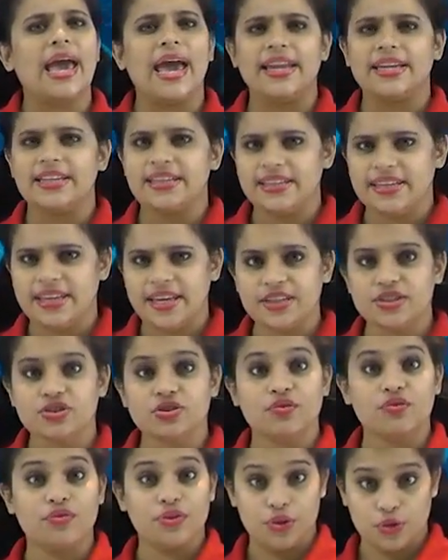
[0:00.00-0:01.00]
And in case
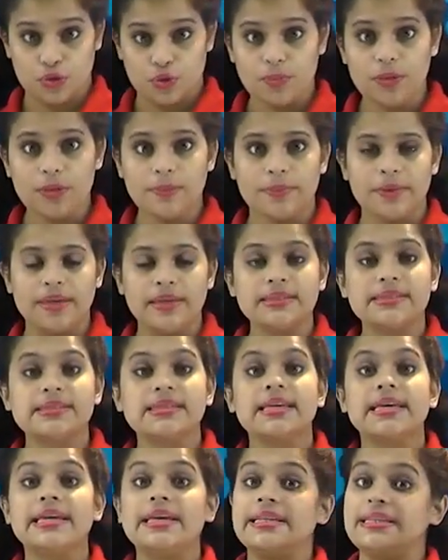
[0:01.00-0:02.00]
of human beings,
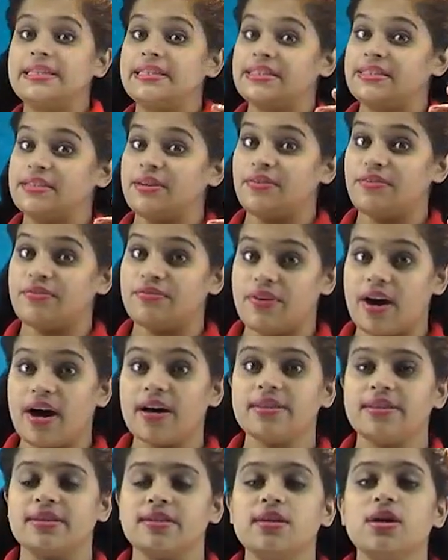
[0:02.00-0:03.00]
it is the
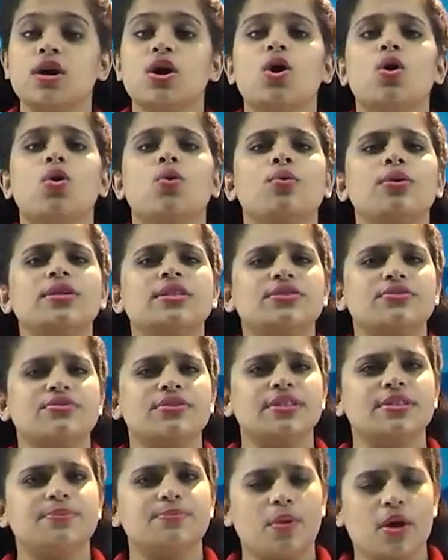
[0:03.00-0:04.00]
father who is
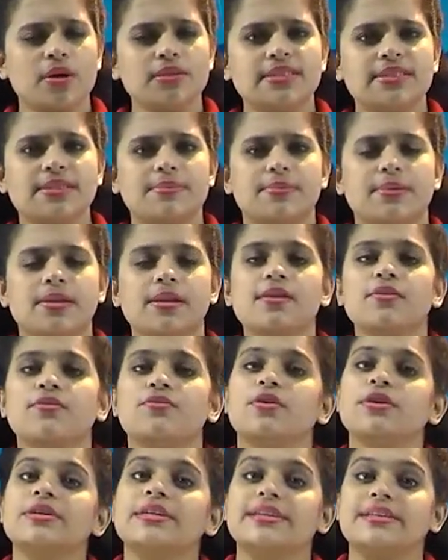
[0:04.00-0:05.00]
responsible
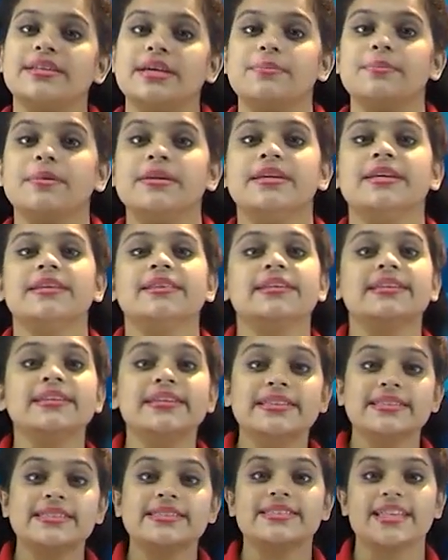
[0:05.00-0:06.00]
for determining the
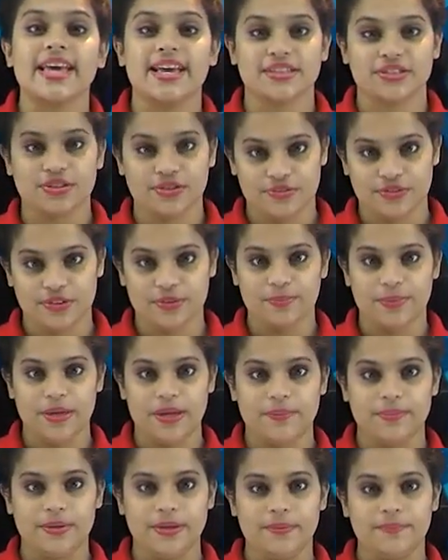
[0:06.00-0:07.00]
sex of the
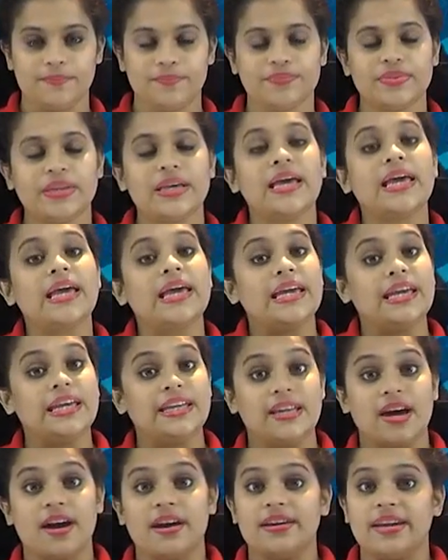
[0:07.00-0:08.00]
baby.
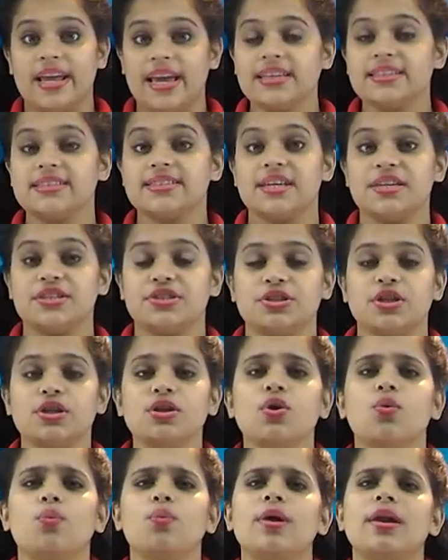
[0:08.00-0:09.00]
In our next session,
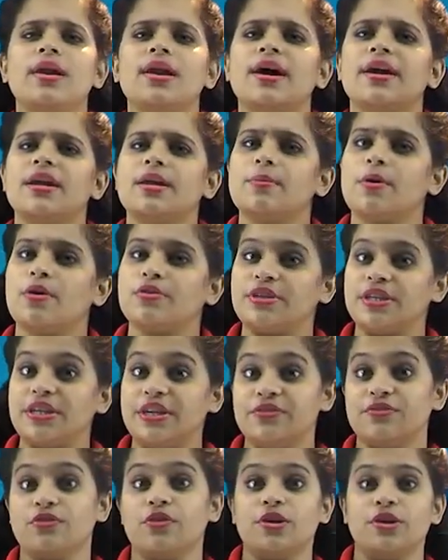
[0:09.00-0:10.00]
we'll learn about
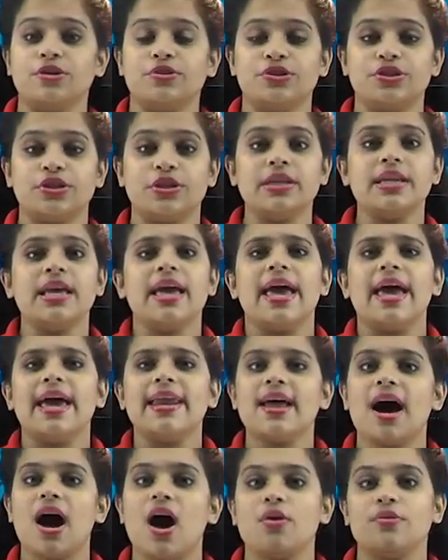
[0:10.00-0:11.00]
evolution
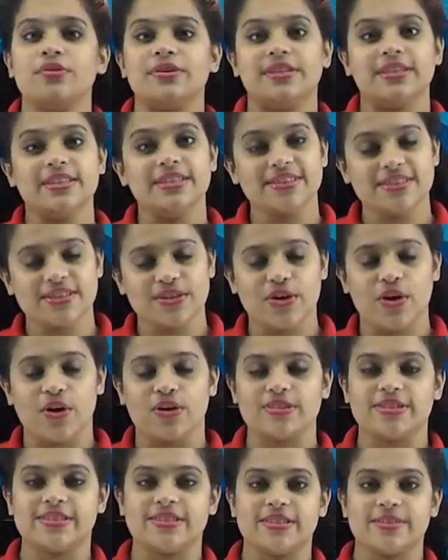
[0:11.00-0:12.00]
and how it is
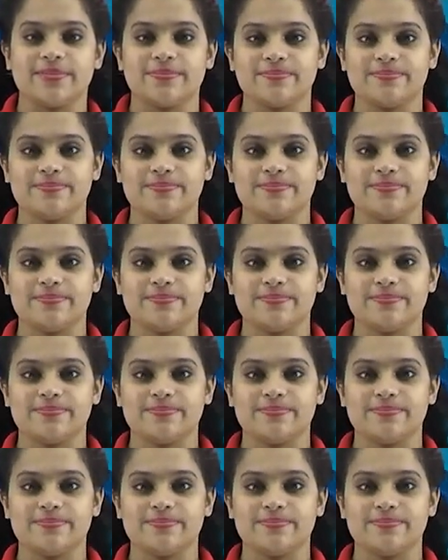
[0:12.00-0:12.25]
caused.